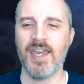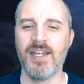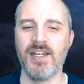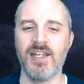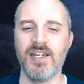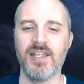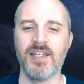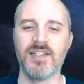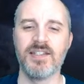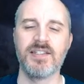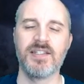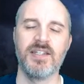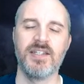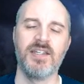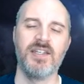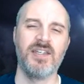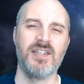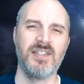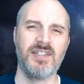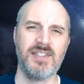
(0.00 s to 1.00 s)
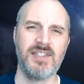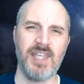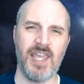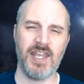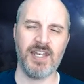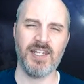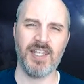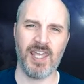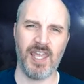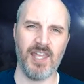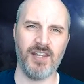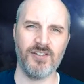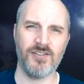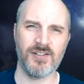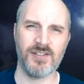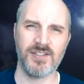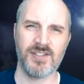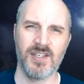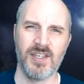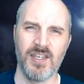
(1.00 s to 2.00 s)
it is 10
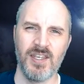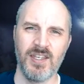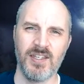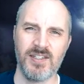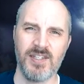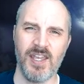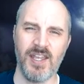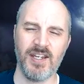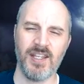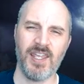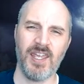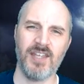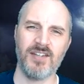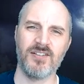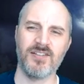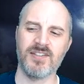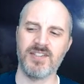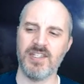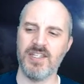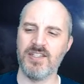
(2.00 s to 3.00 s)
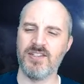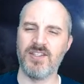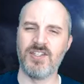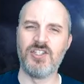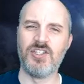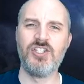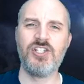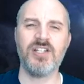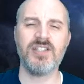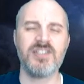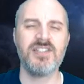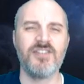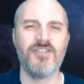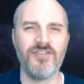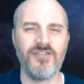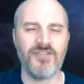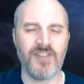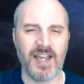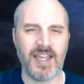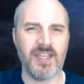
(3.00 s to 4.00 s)
Candles. 10 Candles is
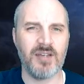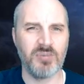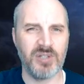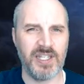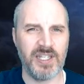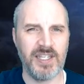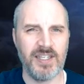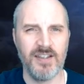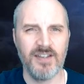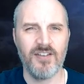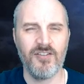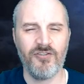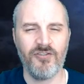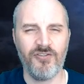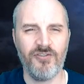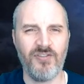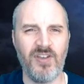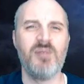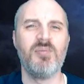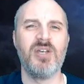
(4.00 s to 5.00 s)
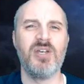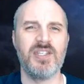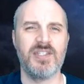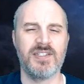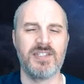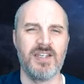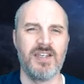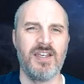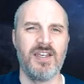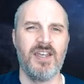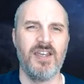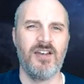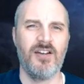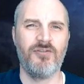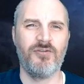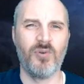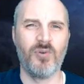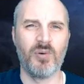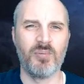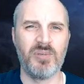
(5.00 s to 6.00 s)
justifiably famous
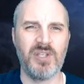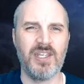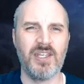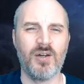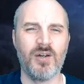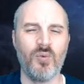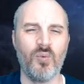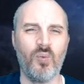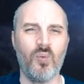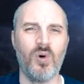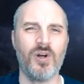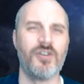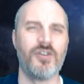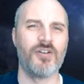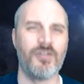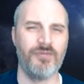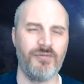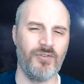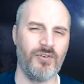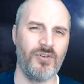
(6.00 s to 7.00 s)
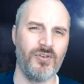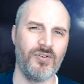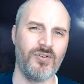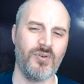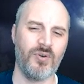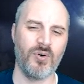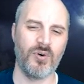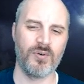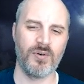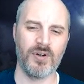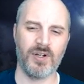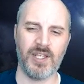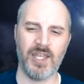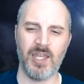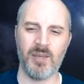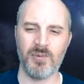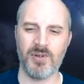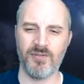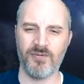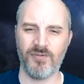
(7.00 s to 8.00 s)
for being a wonderful horror
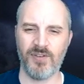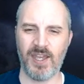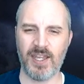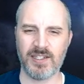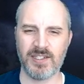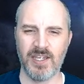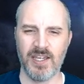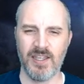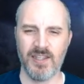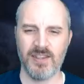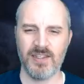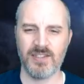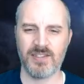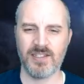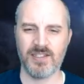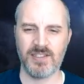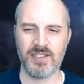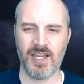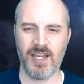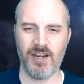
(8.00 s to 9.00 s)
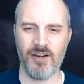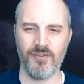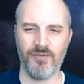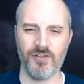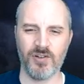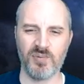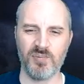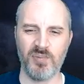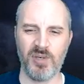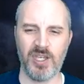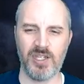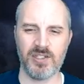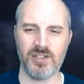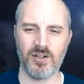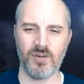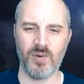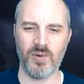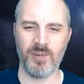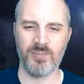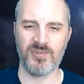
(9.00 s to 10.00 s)
game. And in fact, this entire first page of
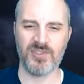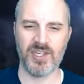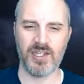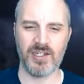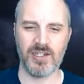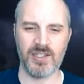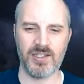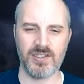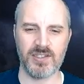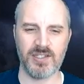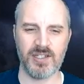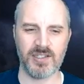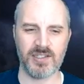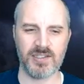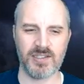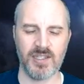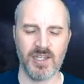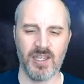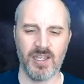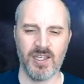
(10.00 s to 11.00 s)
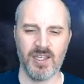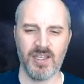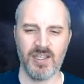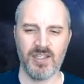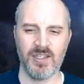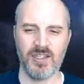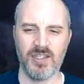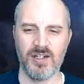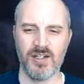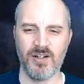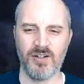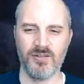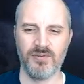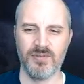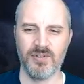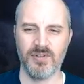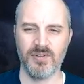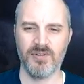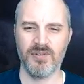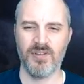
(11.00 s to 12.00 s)
their website is just,
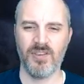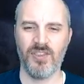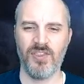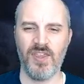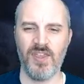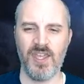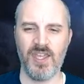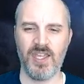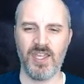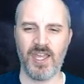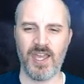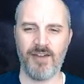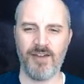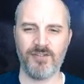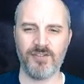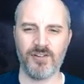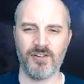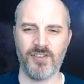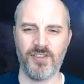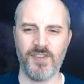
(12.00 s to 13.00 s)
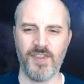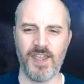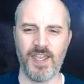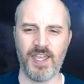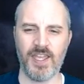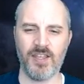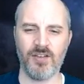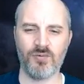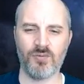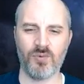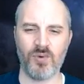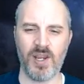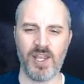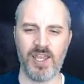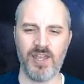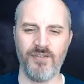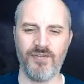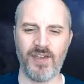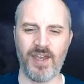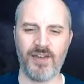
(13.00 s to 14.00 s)
thing after thing,
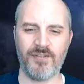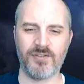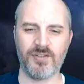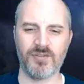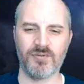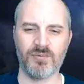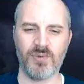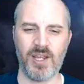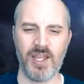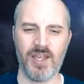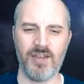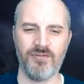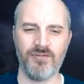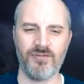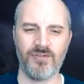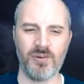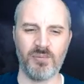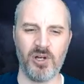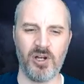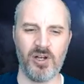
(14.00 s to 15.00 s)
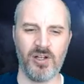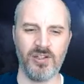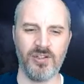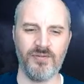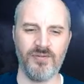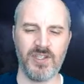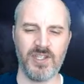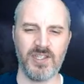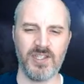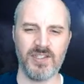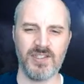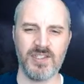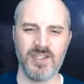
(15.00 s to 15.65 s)
rave after rave from all of these